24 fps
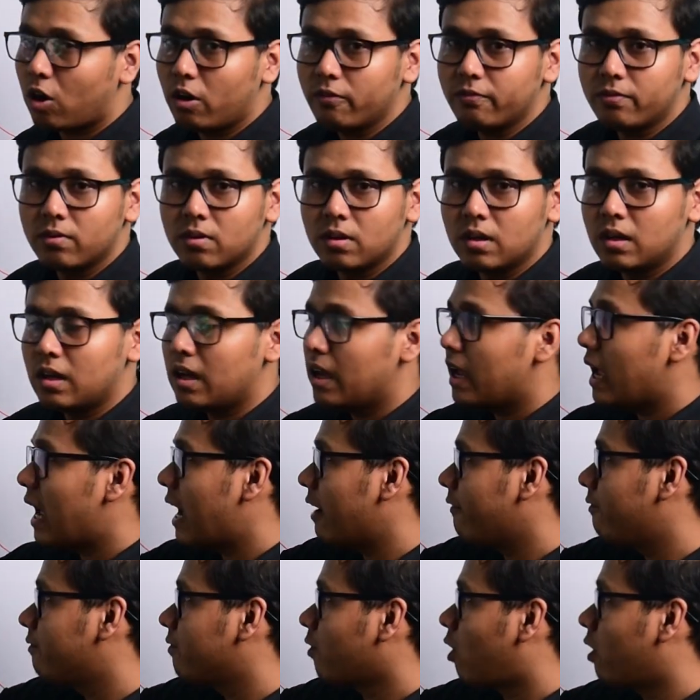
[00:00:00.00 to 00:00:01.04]
of
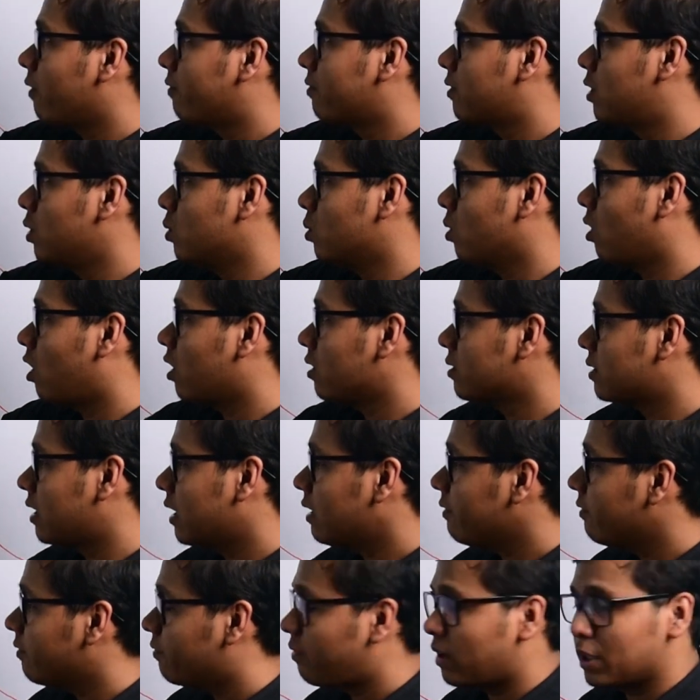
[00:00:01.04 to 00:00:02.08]
f of q,
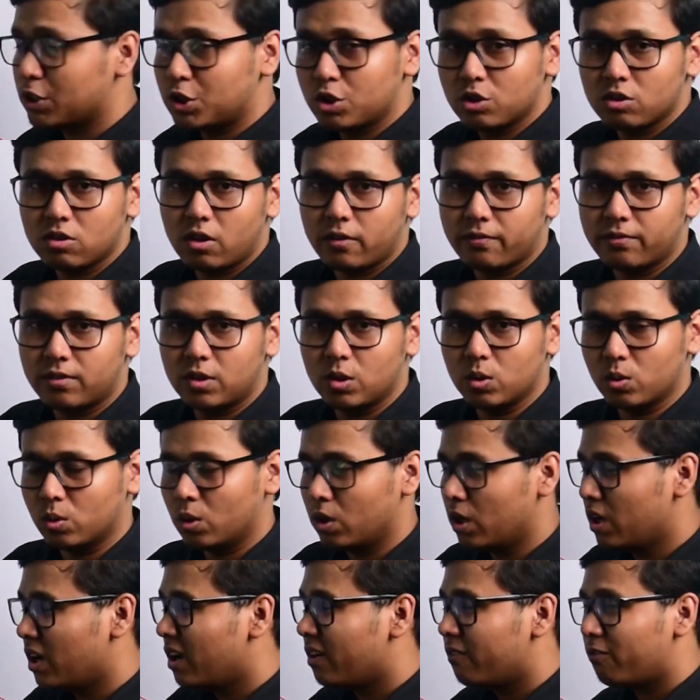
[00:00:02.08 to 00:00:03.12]
the function of q.
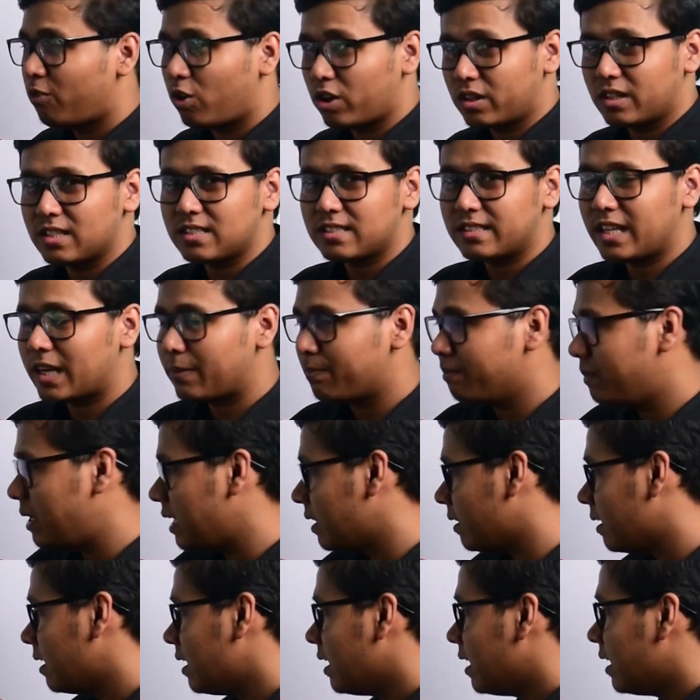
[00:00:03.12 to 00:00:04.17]
What does that
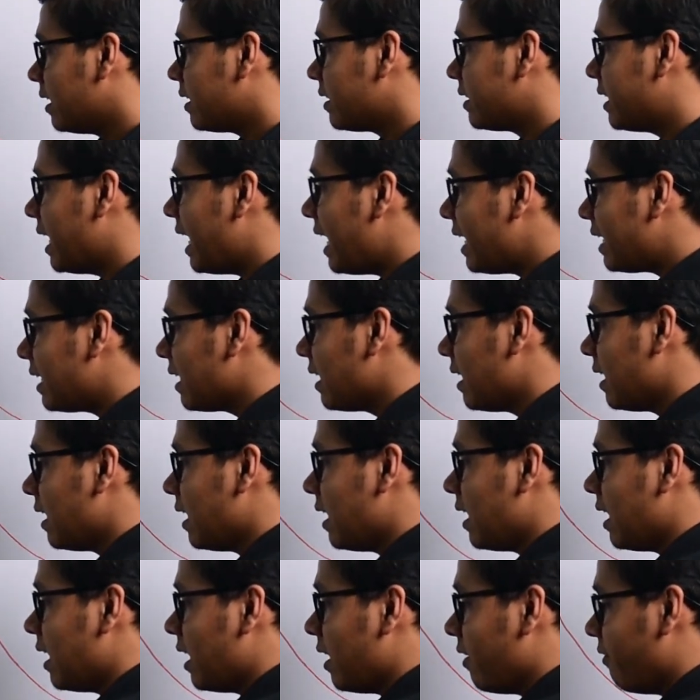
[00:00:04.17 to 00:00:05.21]
mean? That
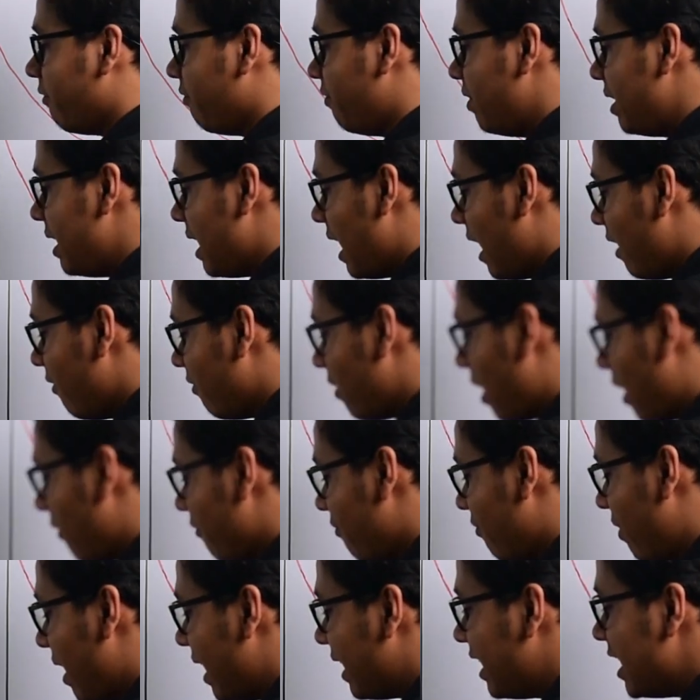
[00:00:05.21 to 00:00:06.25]
we have
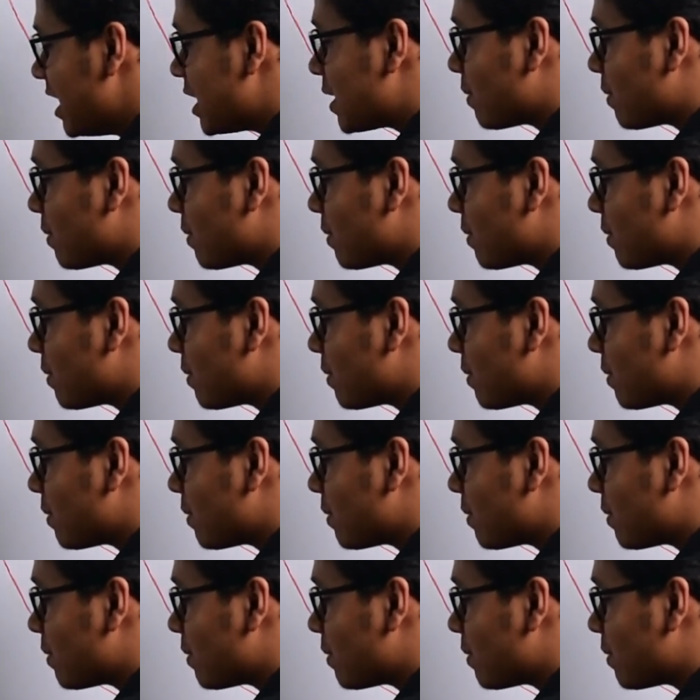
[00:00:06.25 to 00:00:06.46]
a very